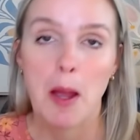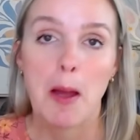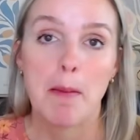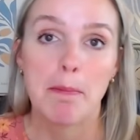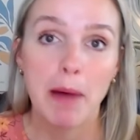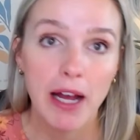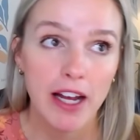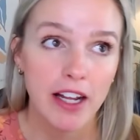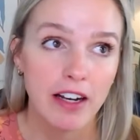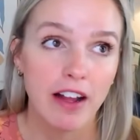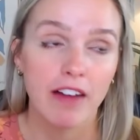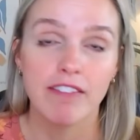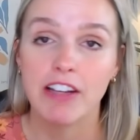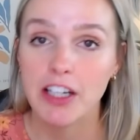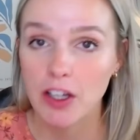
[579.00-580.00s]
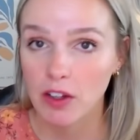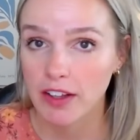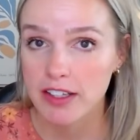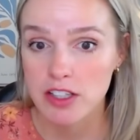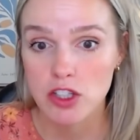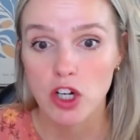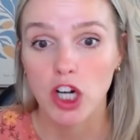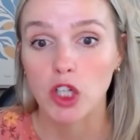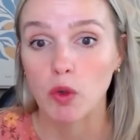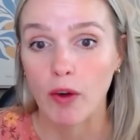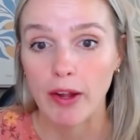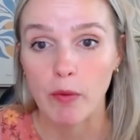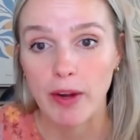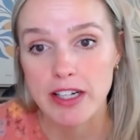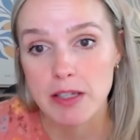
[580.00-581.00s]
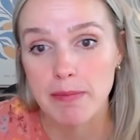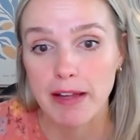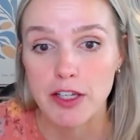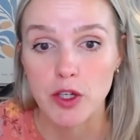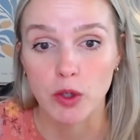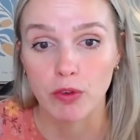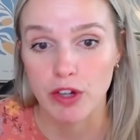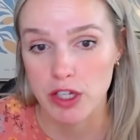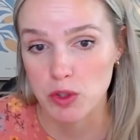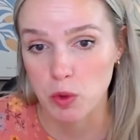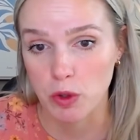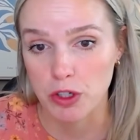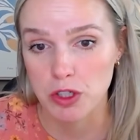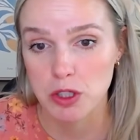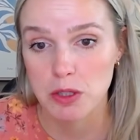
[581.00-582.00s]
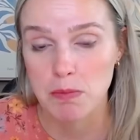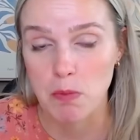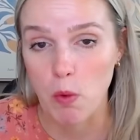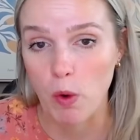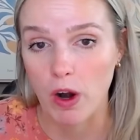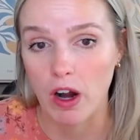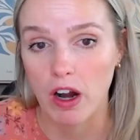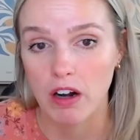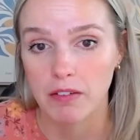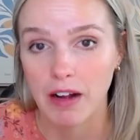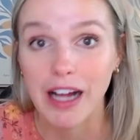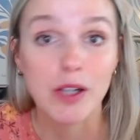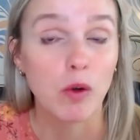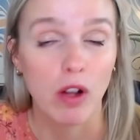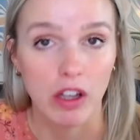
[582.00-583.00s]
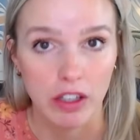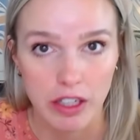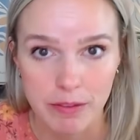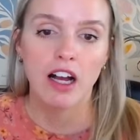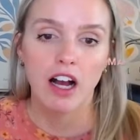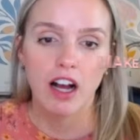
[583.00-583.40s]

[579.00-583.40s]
But video lessons are a great way to make your resource more high quality.